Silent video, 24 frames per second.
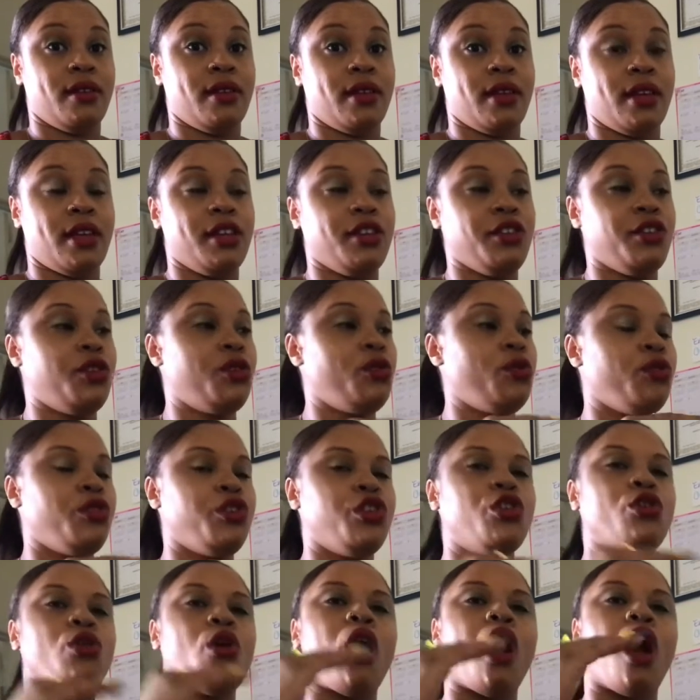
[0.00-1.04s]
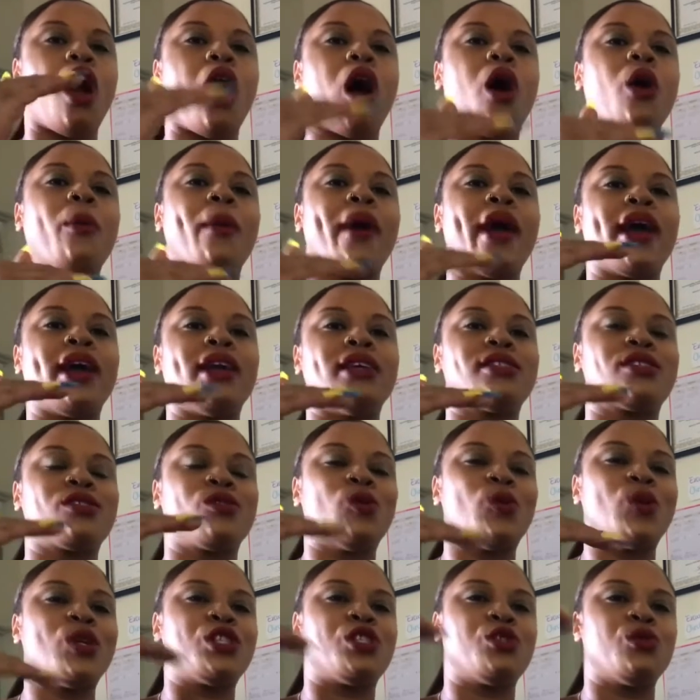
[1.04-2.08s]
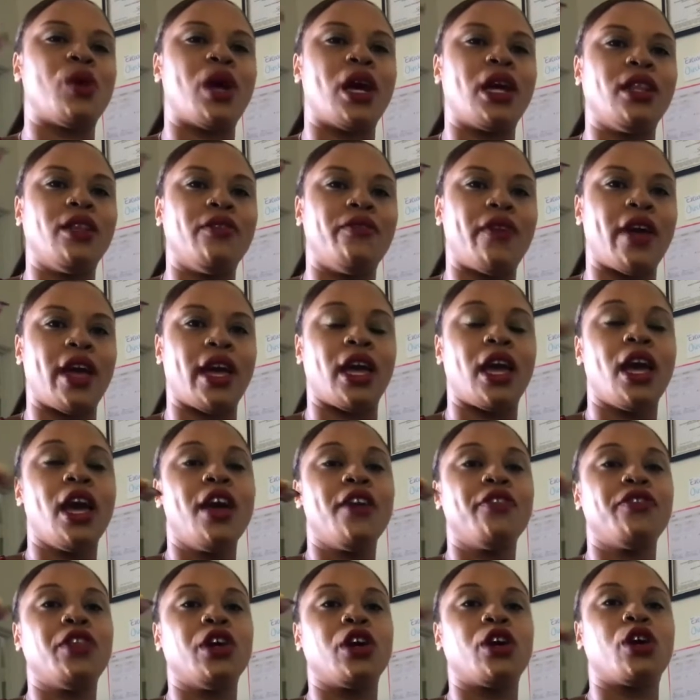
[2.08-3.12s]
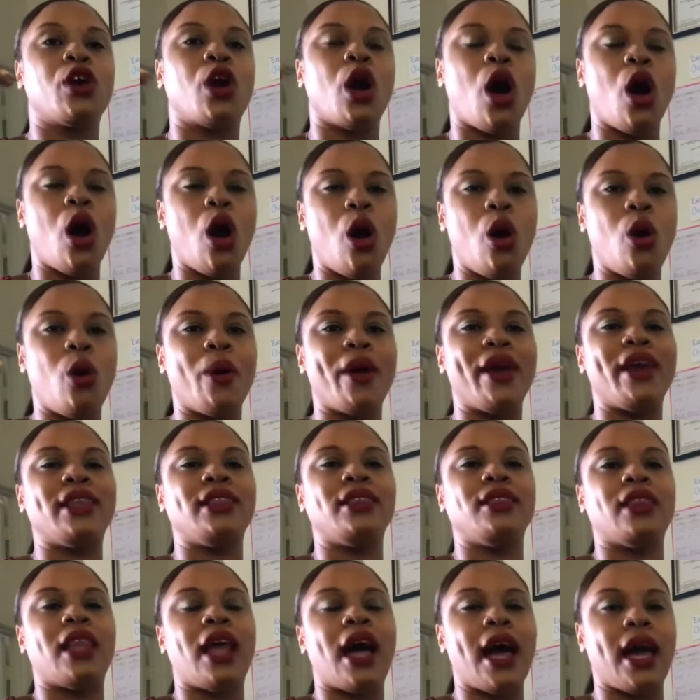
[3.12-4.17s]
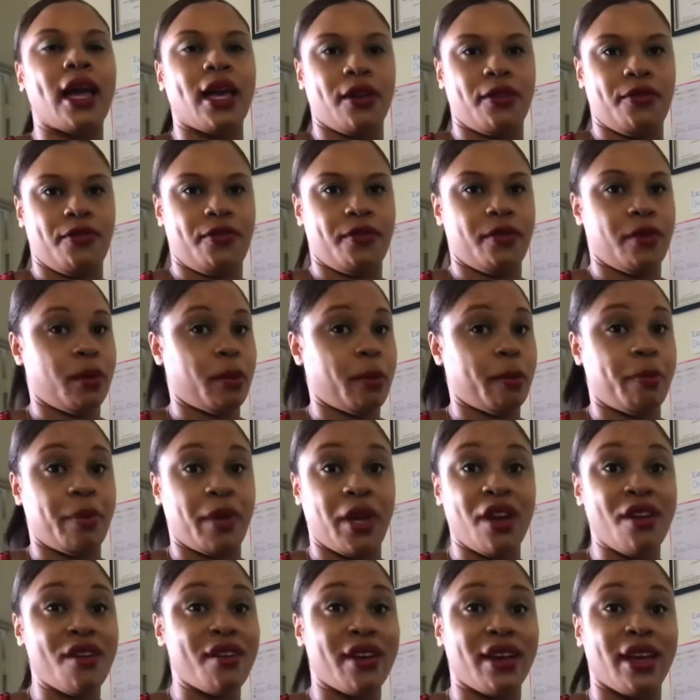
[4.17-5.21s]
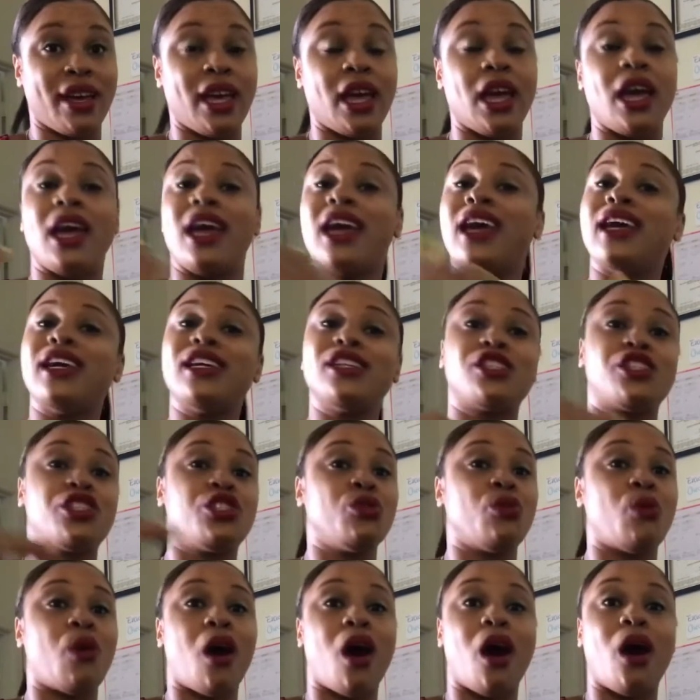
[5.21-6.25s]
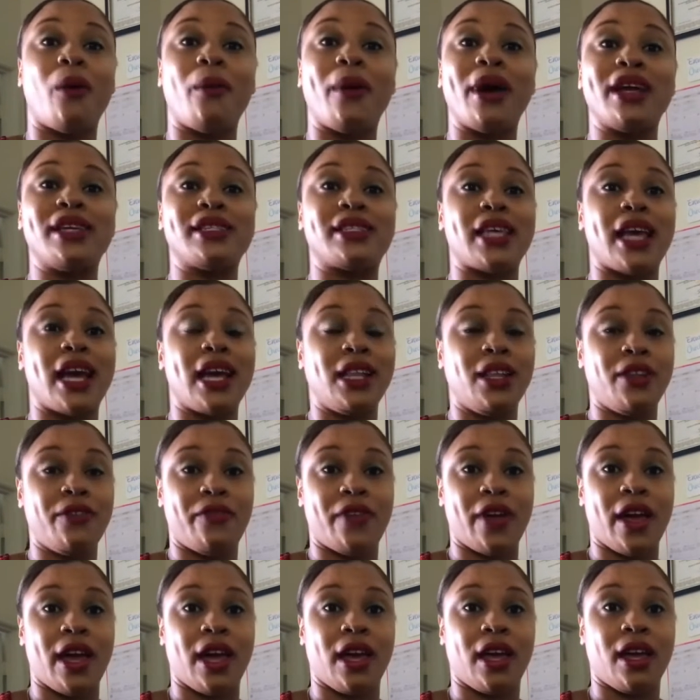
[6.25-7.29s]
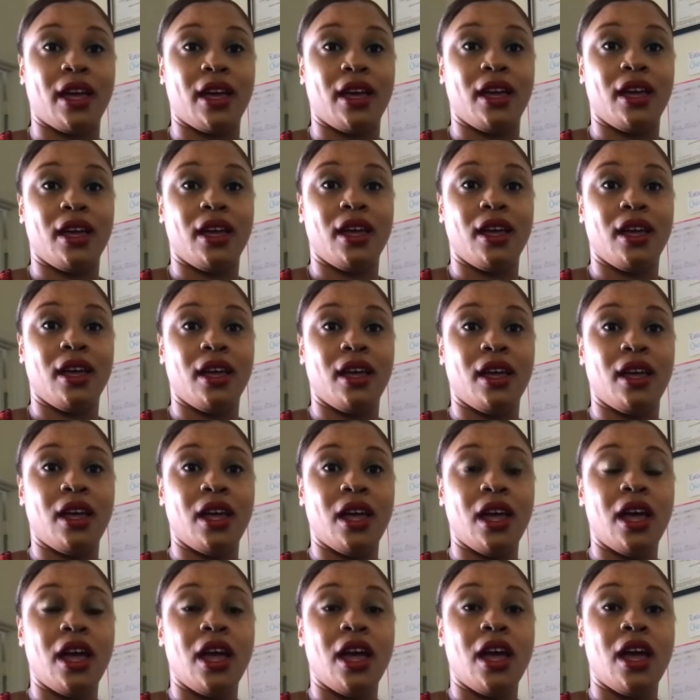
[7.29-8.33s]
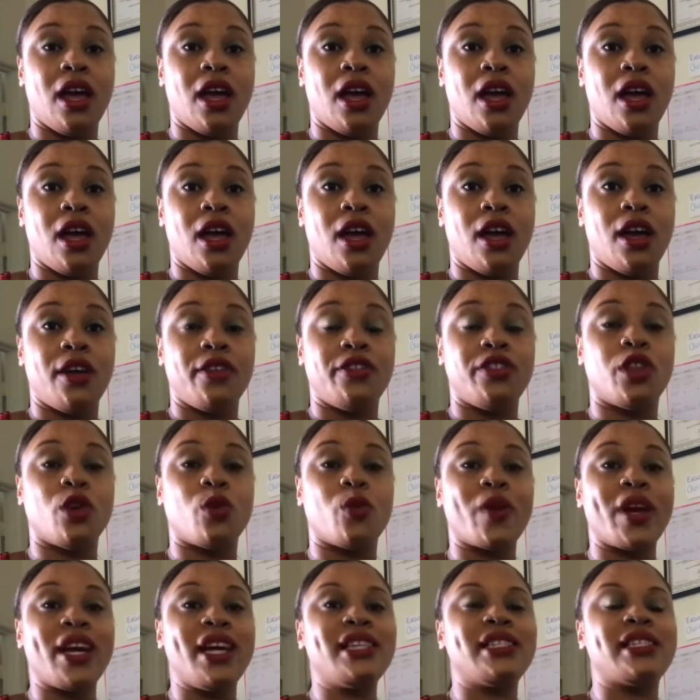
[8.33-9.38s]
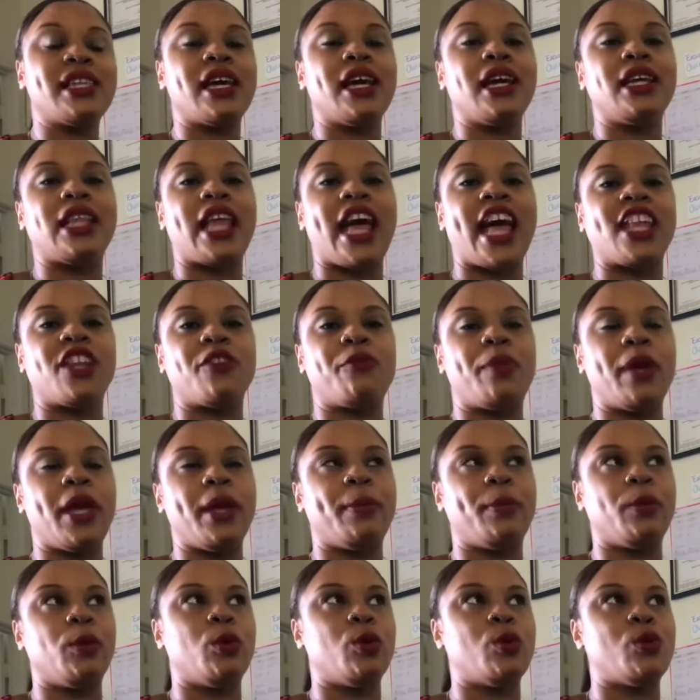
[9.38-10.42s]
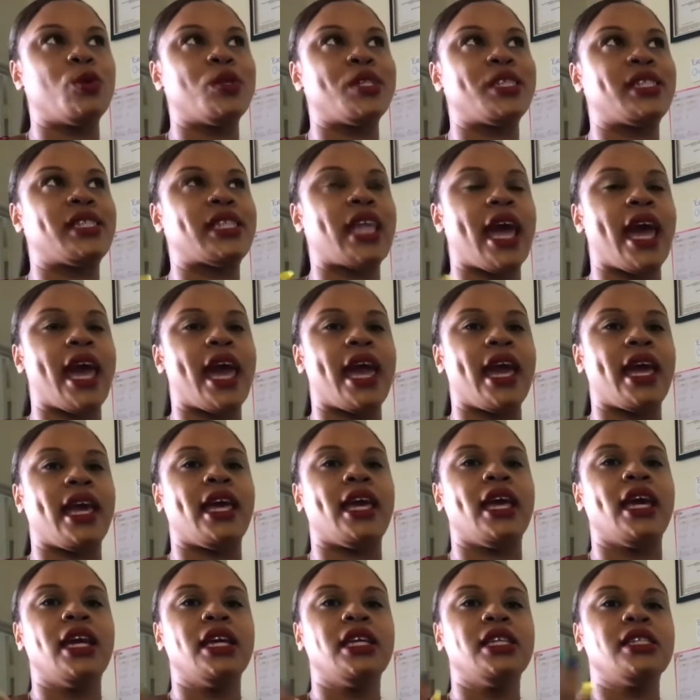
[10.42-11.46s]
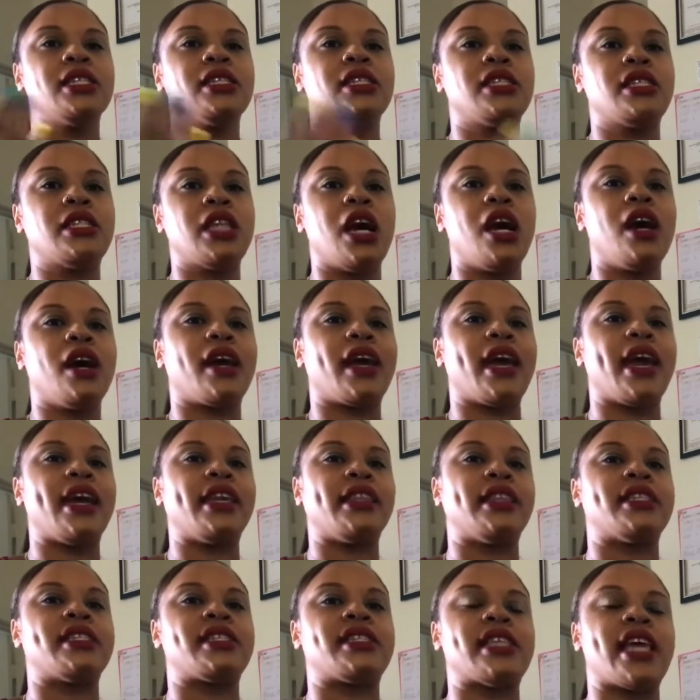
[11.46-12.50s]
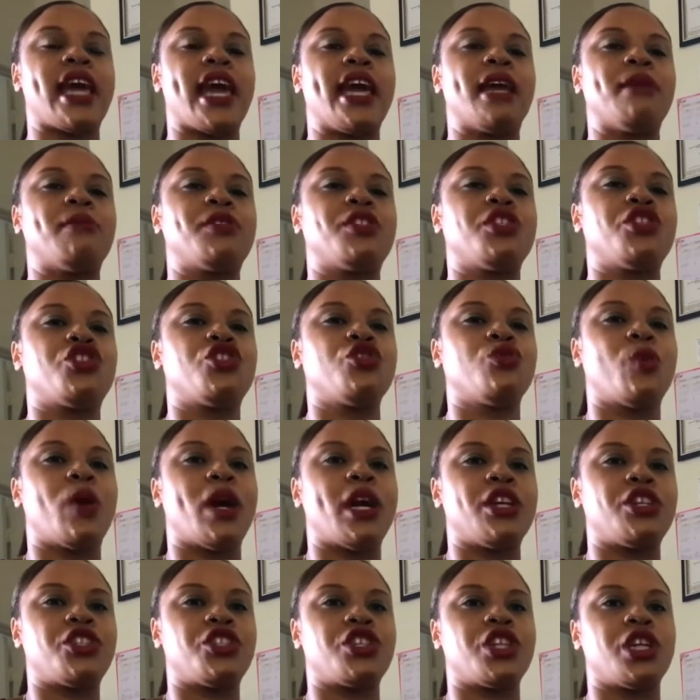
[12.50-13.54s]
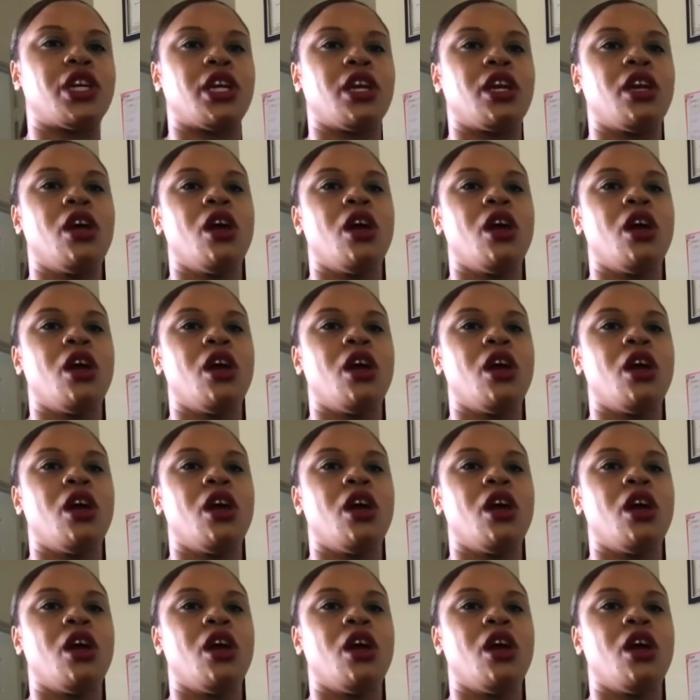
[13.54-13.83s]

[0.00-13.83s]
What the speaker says: You're always going to elevate. The goal in life, period, is to always elevate. The reason a lot of people stay stuck in the same situation